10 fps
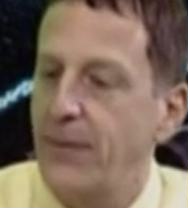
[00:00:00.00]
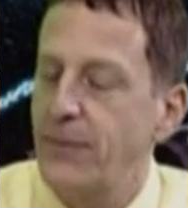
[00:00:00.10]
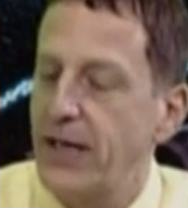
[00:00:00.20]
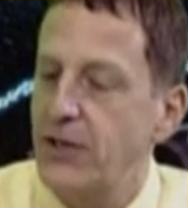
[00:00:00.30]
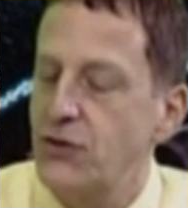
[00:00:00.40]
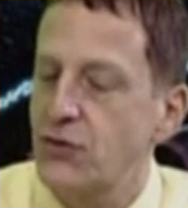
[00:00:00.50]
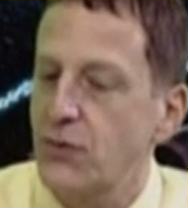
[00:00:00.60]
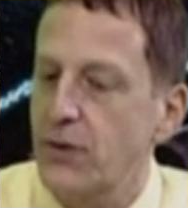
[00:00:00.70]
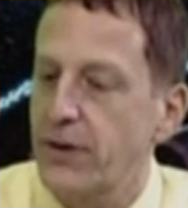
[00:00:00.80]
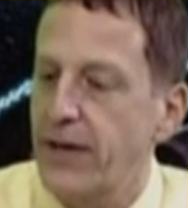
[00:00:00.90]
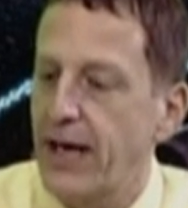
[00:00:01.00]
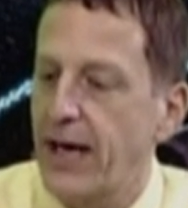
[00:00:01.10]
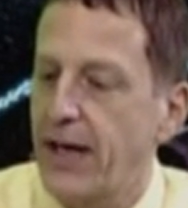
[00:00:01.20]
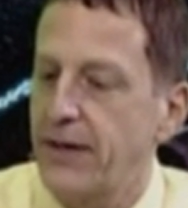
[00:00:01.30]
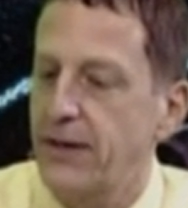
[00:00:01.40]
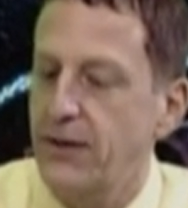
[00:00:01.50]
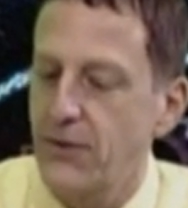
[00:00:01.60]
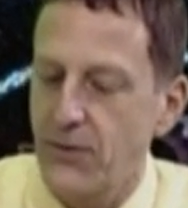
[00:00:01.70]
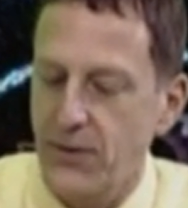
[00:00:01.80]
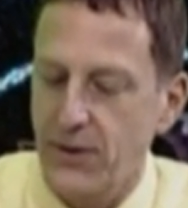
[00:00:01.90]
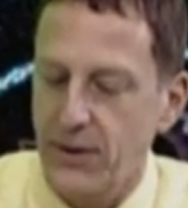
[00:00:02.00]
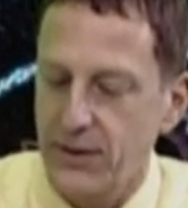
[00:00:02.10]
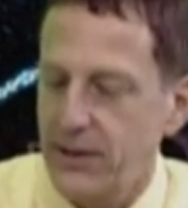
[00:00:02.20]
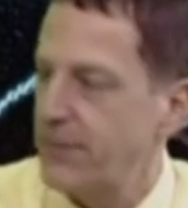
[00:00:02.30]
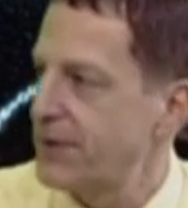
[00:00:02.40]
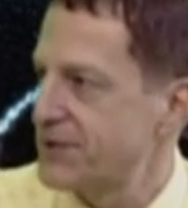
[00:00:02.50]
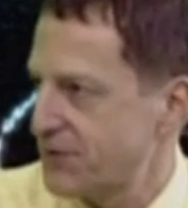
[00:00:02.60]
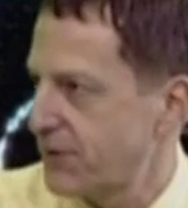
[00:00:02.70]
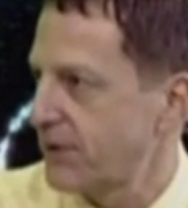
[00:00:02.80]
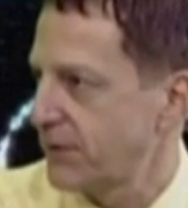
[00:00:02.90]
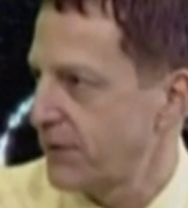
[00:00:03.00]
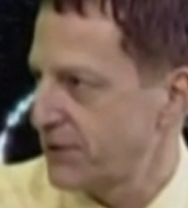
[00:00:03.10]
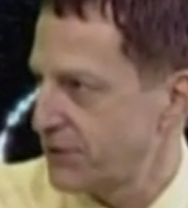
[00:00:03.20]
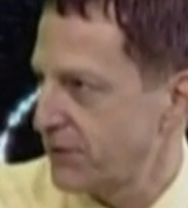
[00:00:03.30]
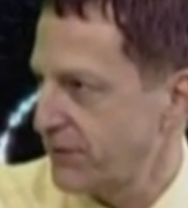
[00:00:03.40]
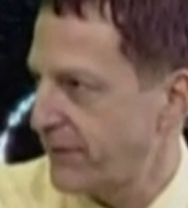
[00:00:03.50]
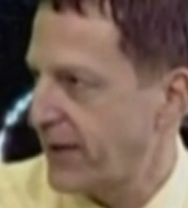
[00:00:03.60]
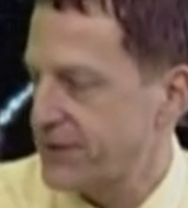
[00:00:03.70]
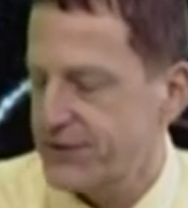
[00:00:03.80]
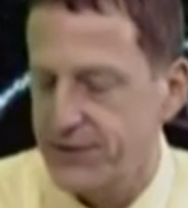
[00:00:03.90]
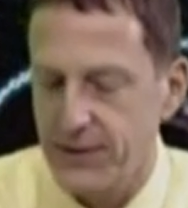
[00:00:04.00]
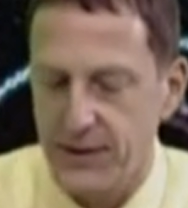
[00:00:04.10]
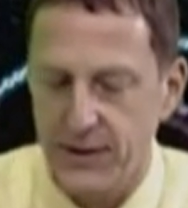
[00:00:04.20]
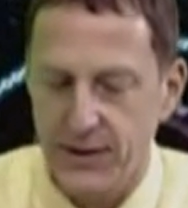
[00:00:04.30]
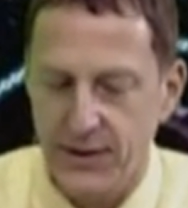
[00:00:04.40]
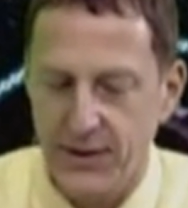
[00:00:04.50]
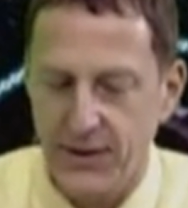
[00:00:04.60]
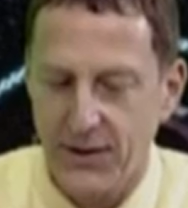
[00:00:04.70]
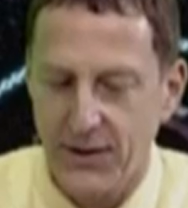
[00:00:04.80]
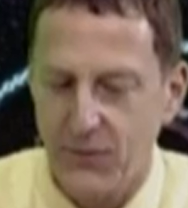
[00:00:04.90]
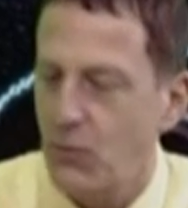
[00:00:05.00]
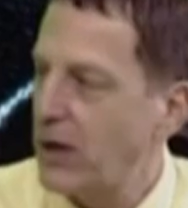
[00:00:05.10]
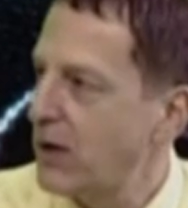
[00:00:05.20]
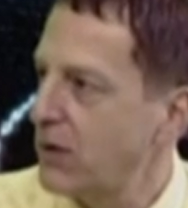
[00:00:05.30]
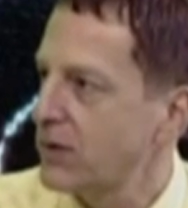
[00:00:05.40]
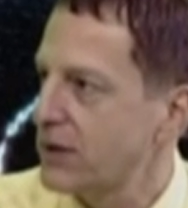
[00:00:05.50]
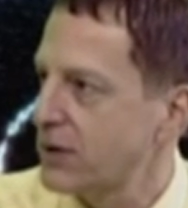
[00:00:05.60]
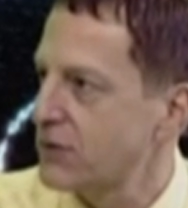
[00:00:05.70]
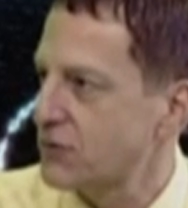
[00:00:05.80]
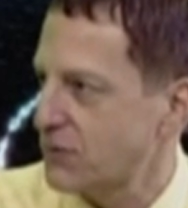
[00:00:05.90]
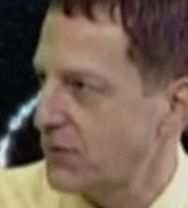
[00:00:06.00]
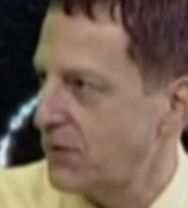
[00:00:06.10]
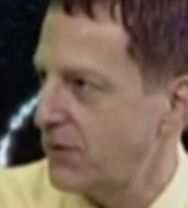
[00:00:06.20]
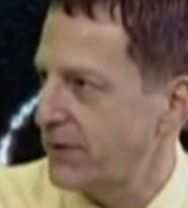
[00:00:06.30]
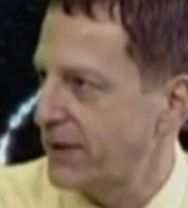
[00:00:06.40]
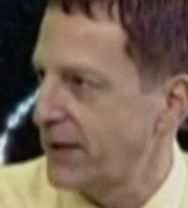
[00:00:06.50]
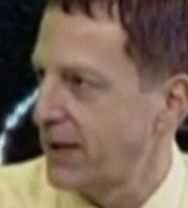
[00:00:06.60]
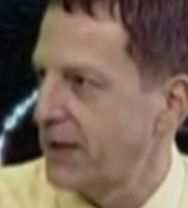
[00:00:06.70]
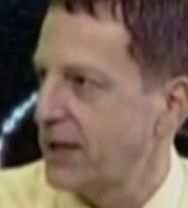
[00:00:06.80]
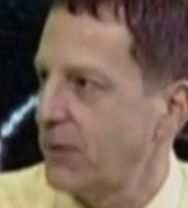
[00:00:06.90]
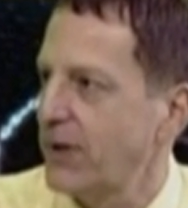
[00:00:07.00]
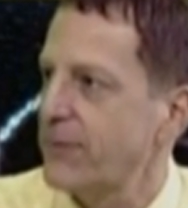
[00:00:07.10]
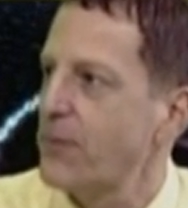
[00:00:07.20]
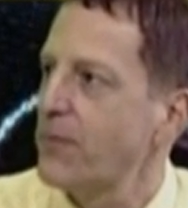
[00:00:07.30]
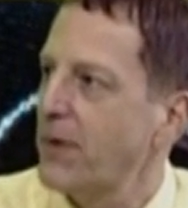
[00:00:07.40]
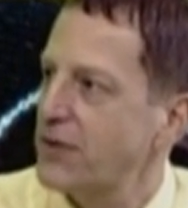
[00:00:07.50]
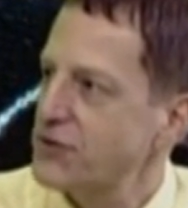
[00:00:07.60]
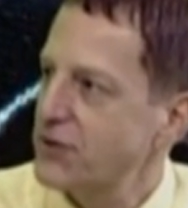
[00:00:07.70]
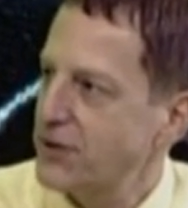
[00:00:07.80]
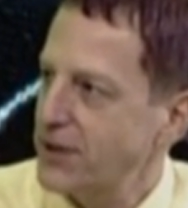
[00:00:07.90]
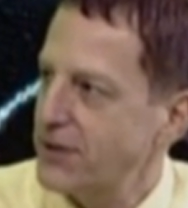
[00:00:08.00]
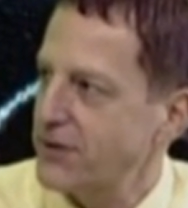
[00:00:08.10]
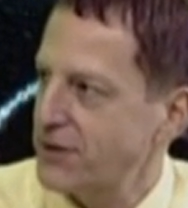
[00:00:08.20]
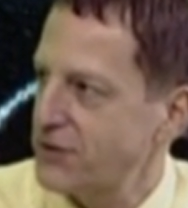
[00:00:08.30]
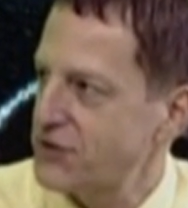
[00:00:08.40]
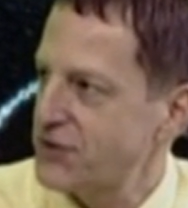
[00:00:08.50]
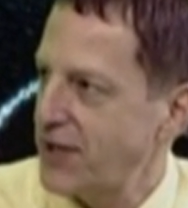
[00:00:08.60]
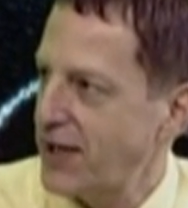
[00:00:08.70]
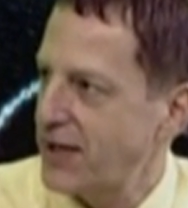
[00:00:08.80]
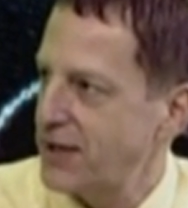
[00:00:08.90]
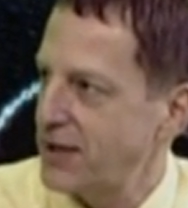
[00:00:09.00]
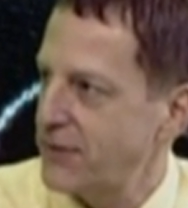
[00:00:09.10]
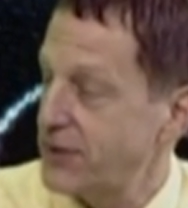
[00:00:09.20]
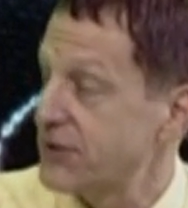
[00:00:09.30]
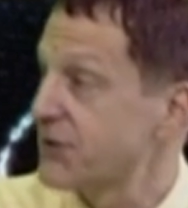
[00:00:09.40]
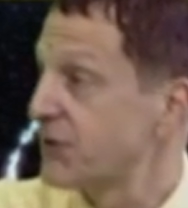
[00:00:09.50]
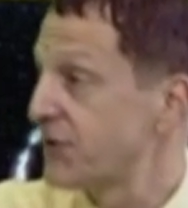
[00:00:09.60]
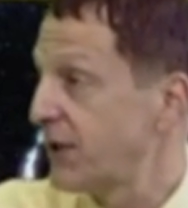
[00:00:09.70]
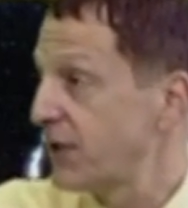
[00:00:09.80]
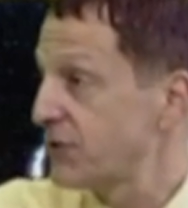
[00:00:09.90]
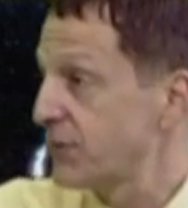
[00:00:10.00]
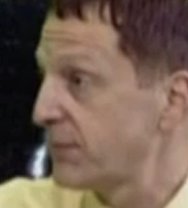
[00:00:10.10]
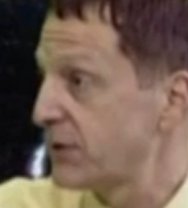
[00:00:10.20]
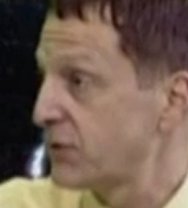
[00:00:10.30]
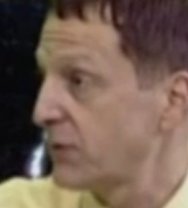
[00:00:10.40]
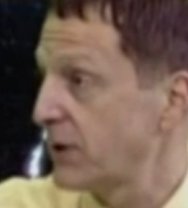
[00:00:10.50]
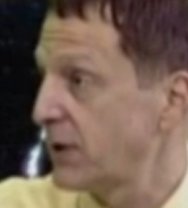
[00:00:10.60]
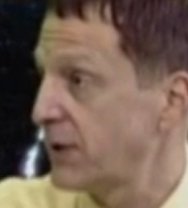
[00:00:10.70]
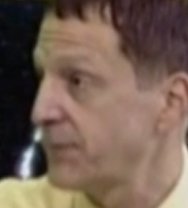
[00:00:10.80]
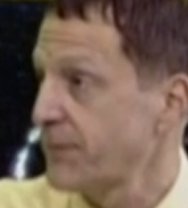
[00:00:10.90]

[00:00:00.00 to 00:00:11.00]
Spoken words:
making sure that your lipids or internal fats are well controlled. Now, we have a much clearer understanding of the association between